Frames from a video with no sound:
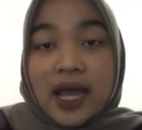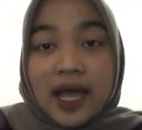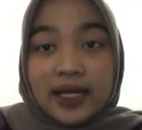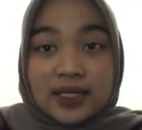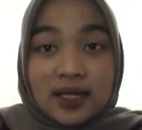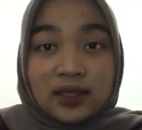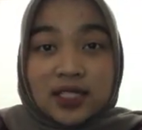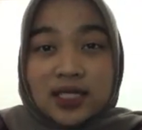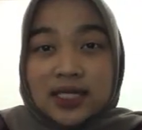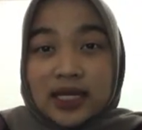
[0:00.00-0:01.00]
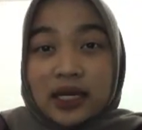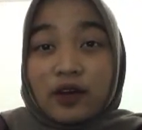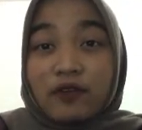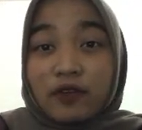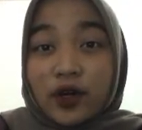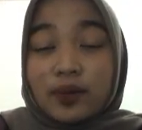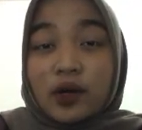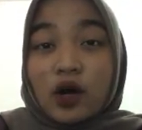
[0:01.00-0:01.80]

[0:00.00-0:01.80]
Axiology seeking a form